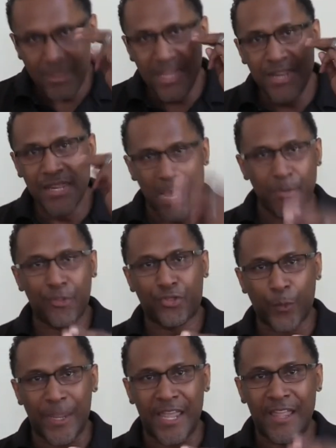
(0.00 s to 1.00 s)
Number
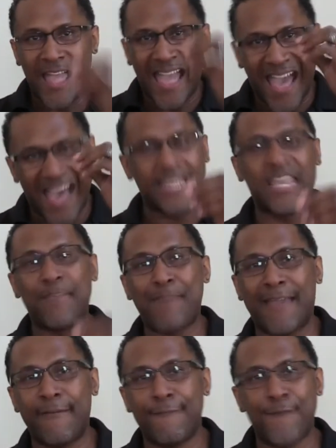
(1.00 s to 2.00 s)
three, how to get
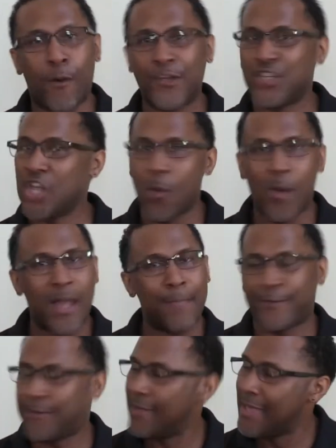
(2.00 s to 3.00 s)
back in focus. You know
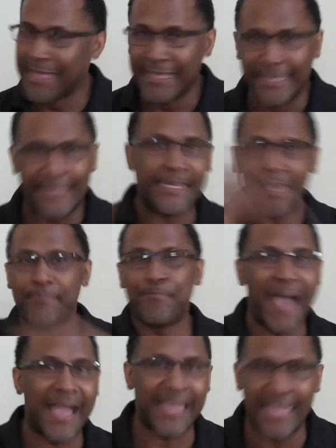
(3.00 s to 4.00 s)
what? Get
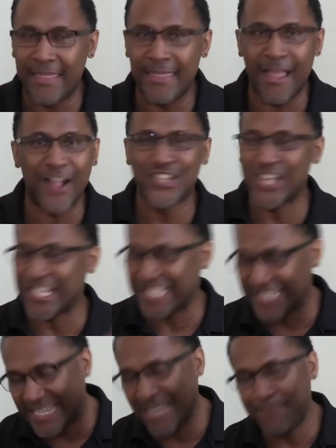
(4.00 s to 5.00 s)
back in there.
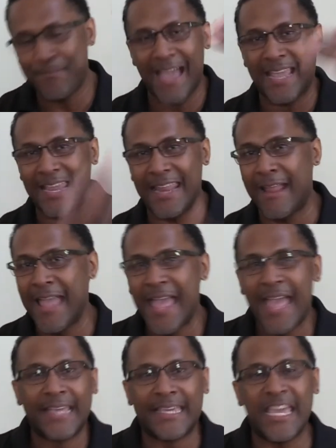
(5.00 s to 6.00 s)
Just get back in there.
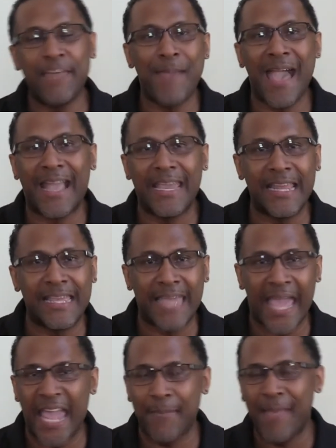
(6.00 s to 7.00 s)
Get back in the
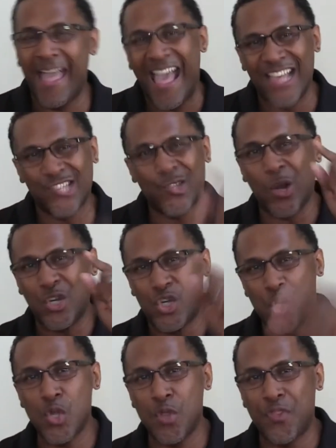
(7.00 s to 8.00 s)
game and start
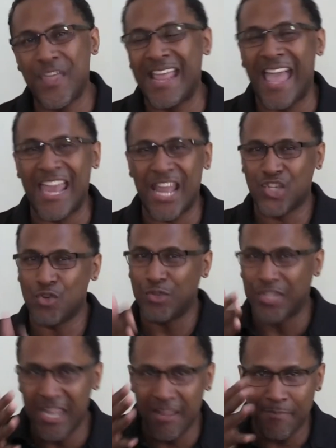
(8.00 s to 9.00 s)
doing your thing. And as you're
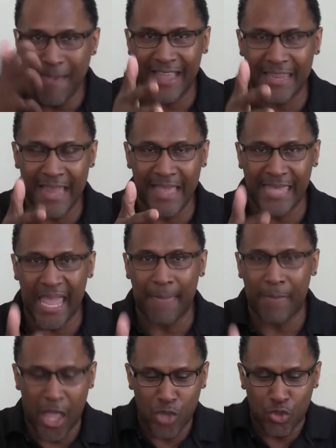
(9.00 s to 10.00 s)
getting back in that
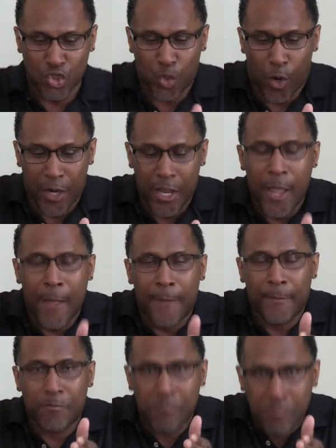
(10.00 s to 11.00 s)
game and you start
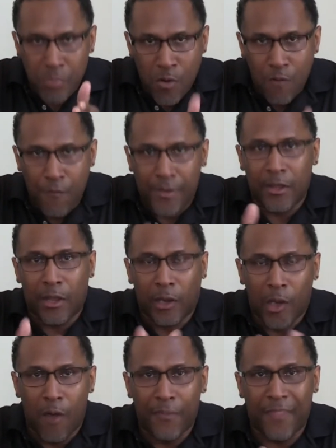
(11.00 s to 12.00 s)
moving
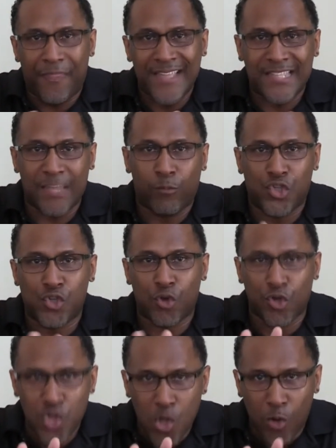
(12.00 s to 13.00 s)
along the things that what you
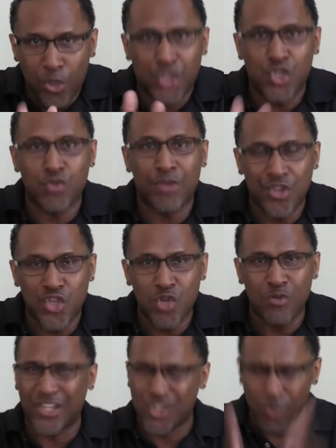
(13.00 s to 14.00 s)
know that you can
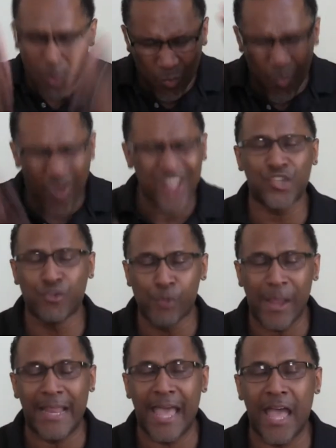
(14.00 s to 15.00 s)
do, that you were once
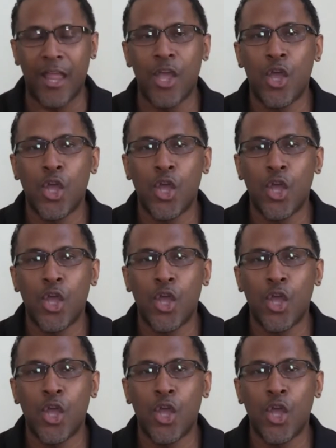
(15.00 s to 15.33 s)
great at,